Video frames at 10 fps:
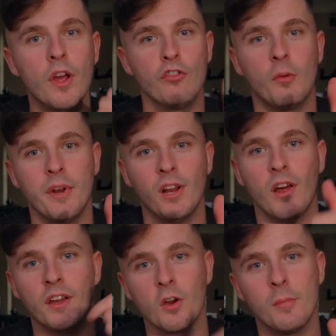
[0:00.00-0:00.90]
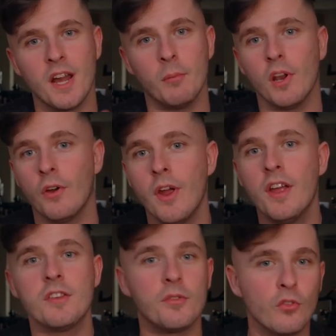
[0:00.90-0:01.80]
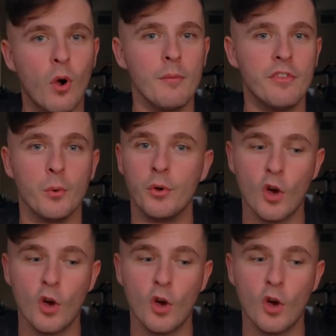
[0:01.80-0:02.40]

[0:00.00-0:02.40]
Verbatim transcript: Drop it a like, comment down below, subscribe if you're new,